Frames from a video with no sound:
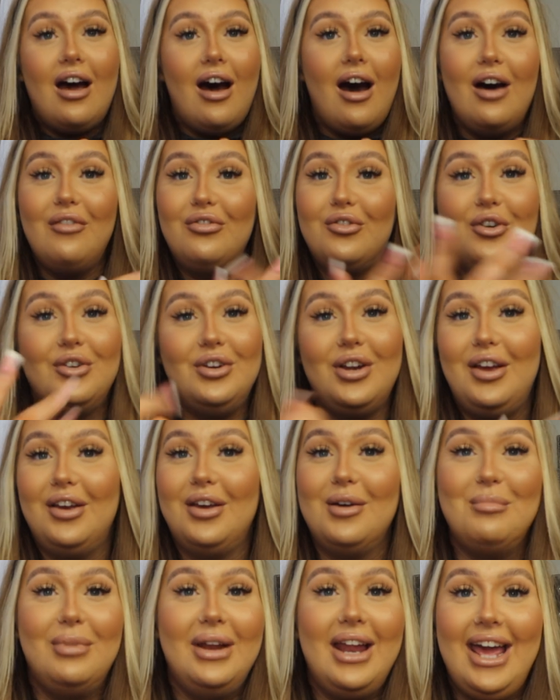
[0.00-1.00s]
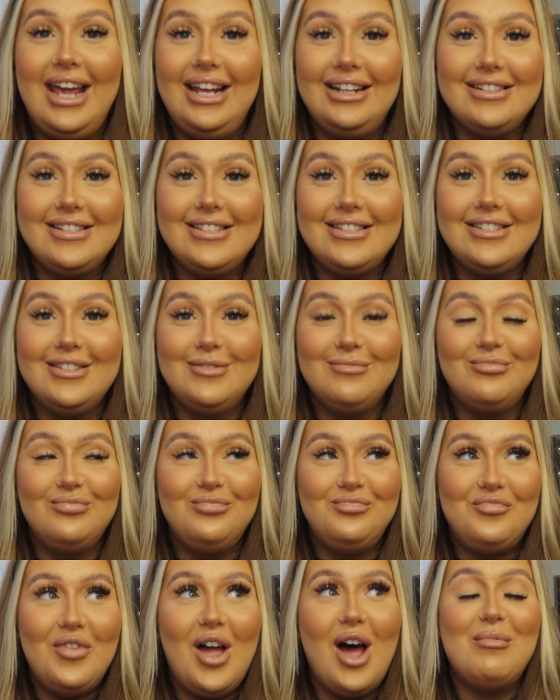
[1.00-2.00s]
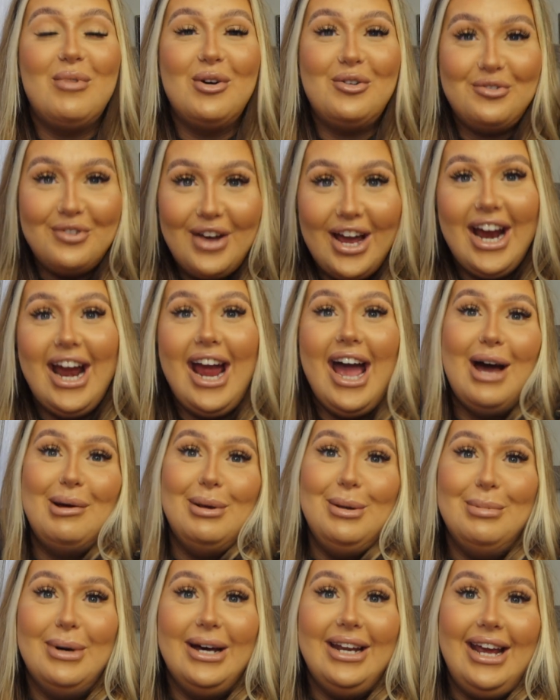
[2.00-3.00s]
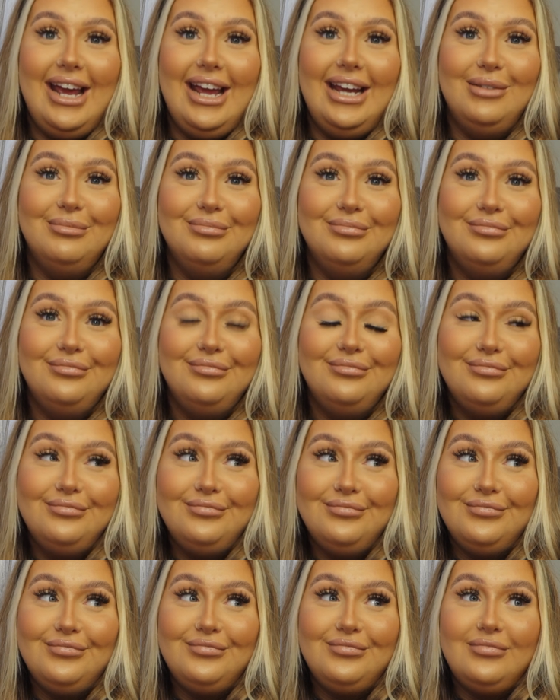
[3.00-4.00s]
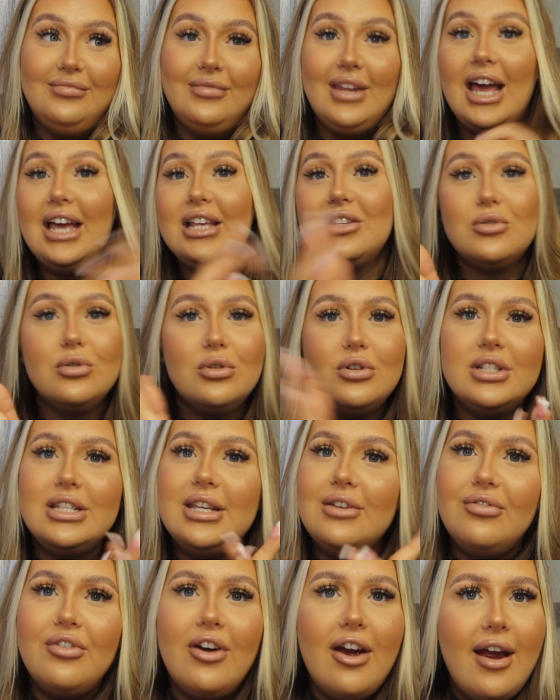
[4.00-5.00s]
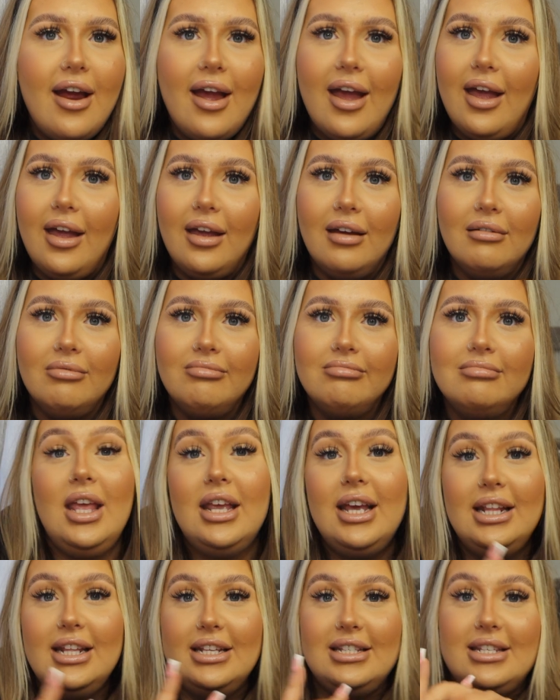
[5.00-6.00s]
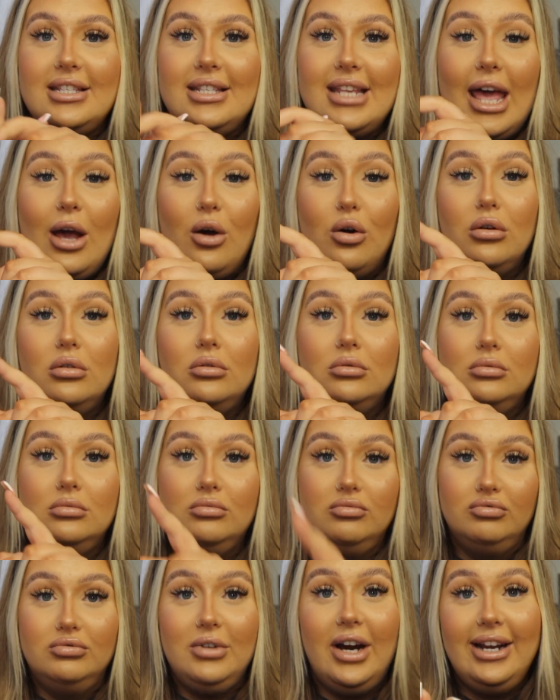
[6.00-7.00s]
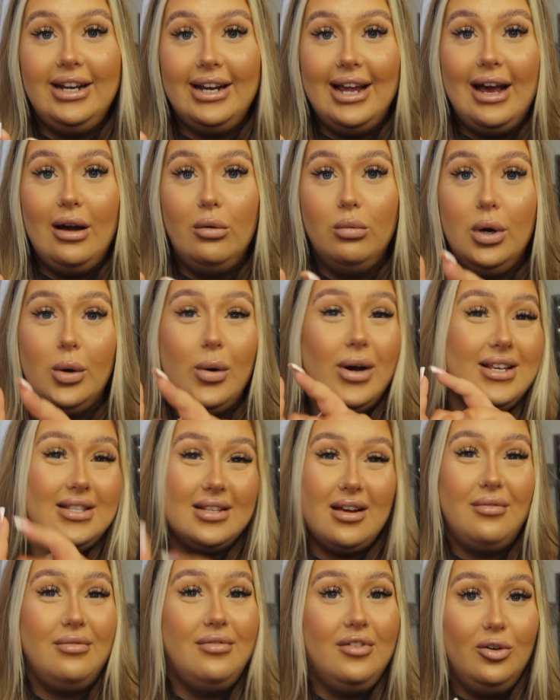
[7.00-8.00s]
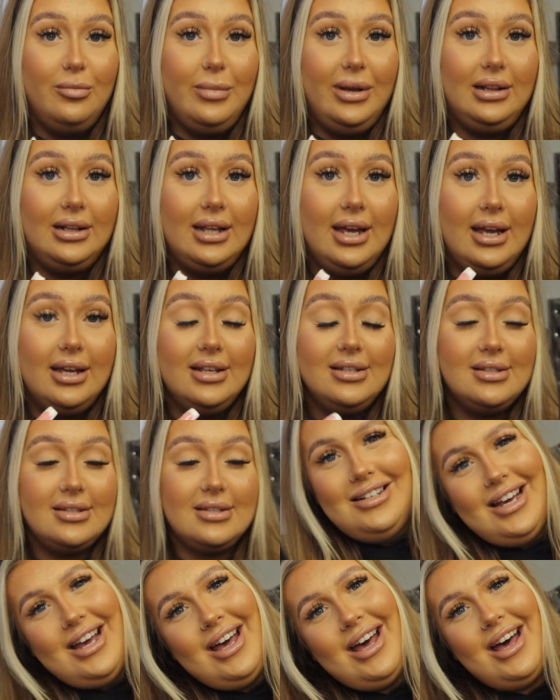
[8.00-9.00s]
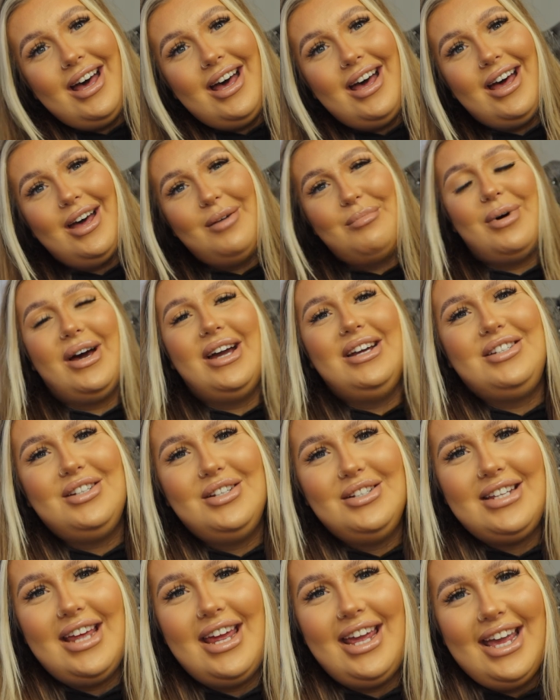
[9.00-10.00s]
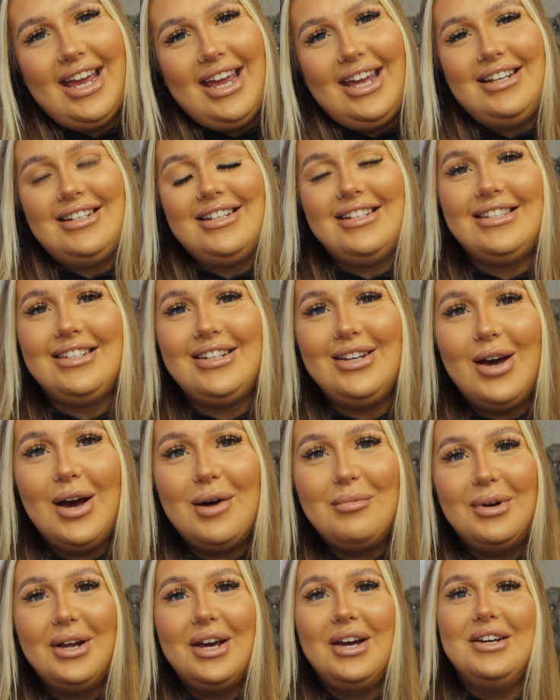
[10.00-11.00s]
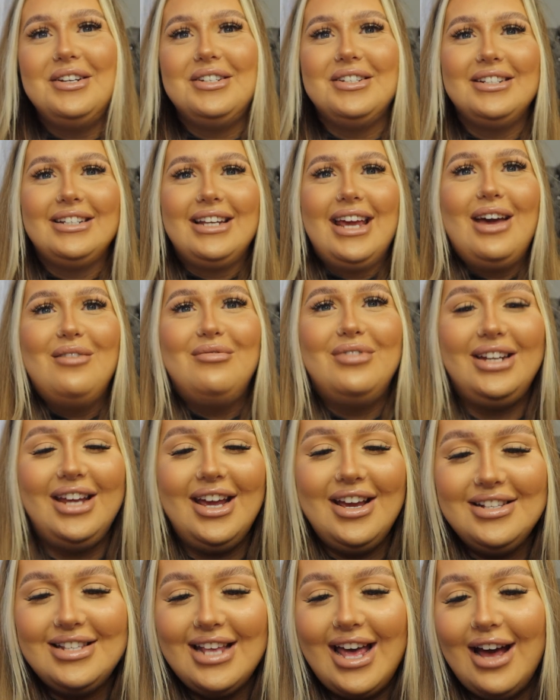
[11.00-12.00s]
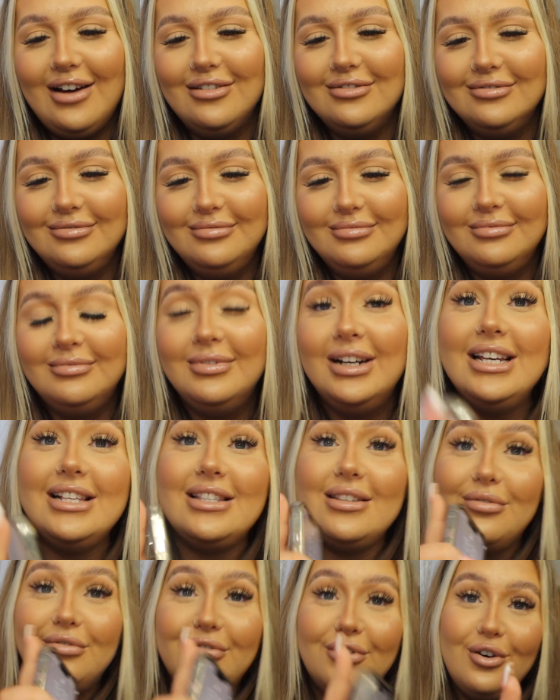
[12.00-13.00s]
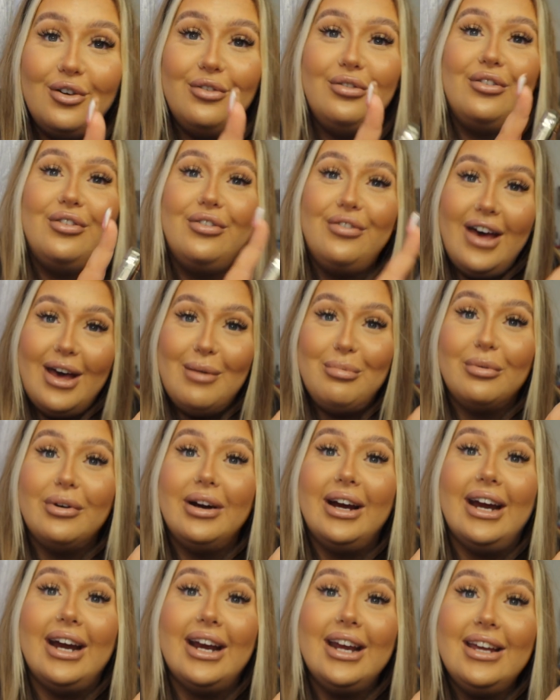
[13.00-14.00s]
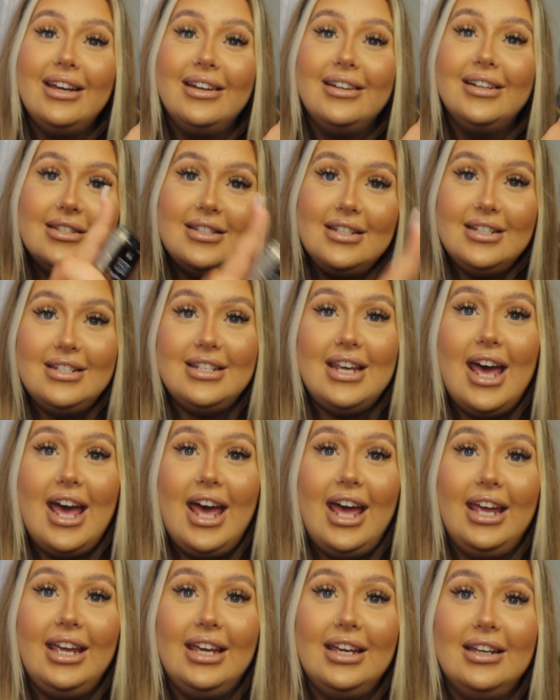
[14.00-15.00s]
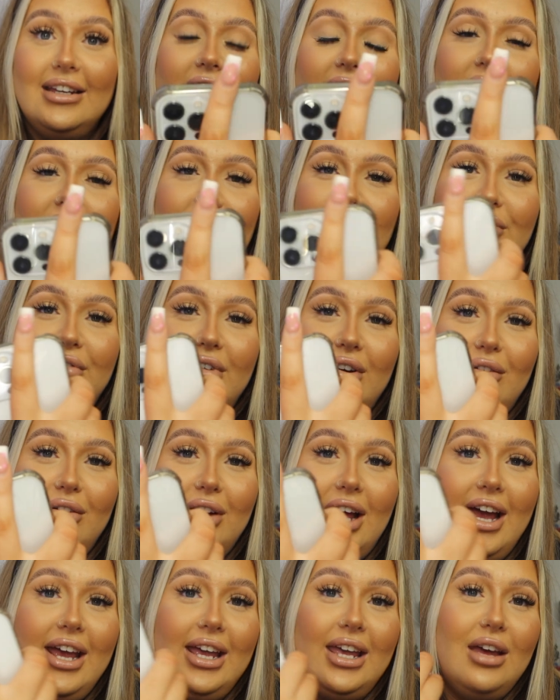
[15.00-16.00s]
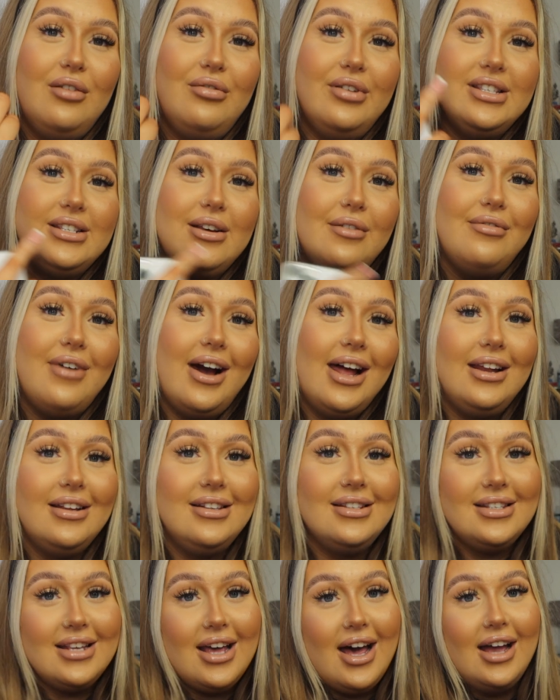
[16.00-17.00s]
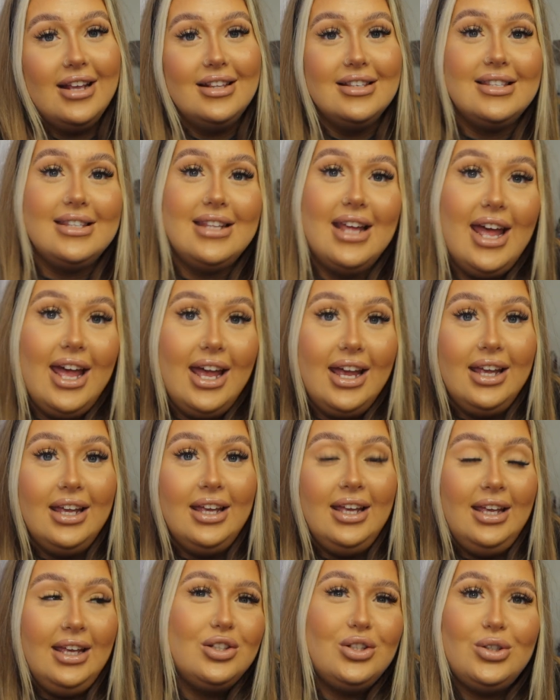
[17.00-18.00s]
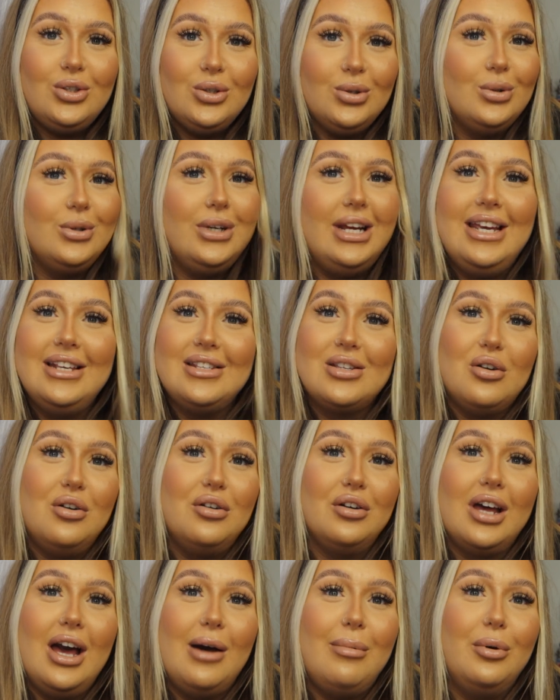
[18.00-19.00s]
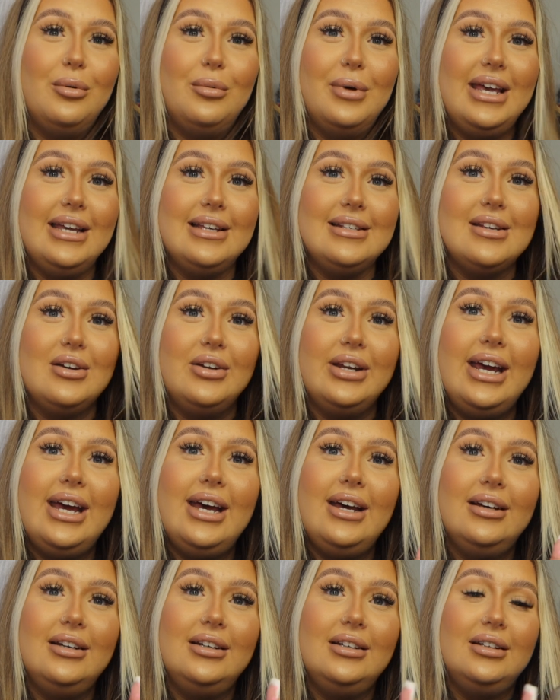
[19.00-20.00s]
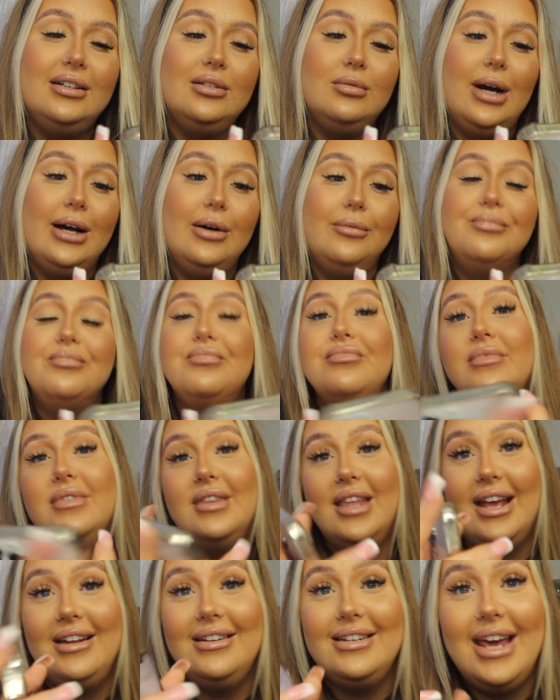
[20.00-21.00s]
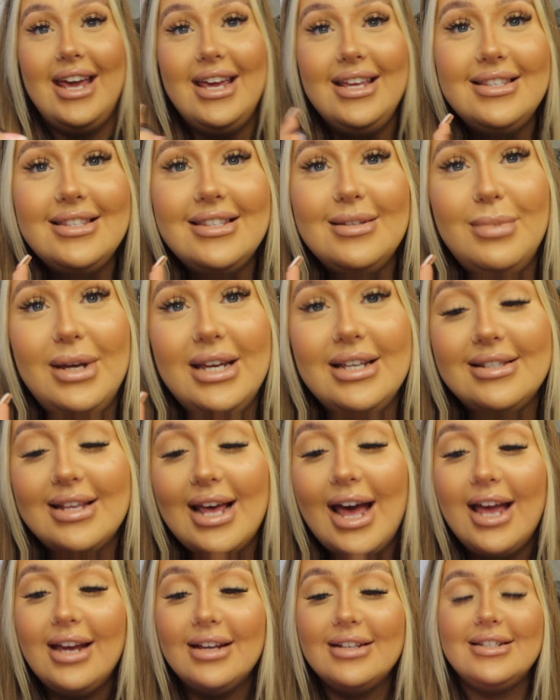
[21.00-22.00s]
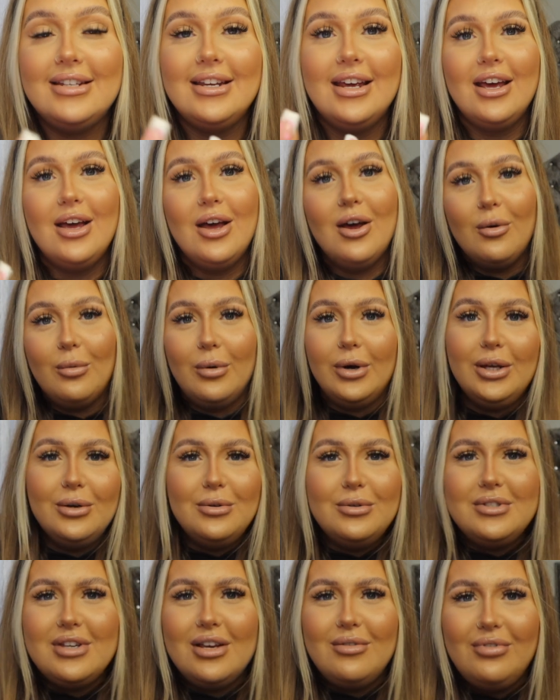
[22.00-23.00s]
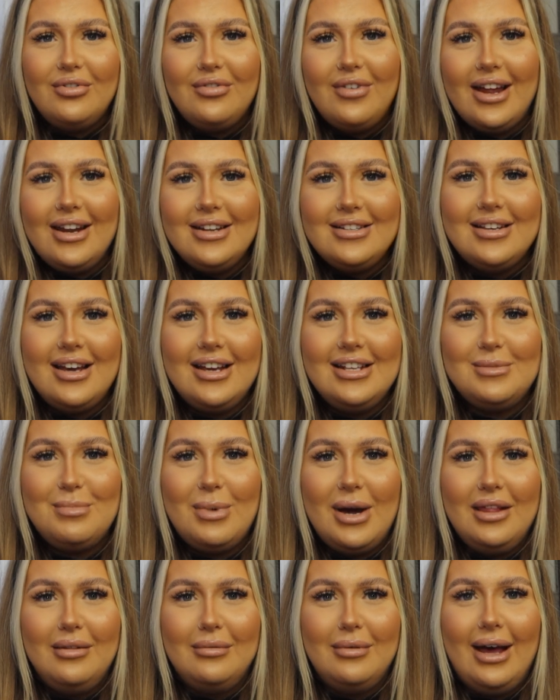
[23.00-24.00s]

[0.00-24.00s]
I've got no complaints. I'm a very happy bunny. And it's cruelty free. And there's a sale right now, well, as I'm filming this. But I do take ages to upload and get videos out. But it's the 4th of February. Today, and I feel like if it's a Valentine's thing, surely it's got a couple weeks on it. Well, 10 days to be exact. What are you all doing for Valentine's, by the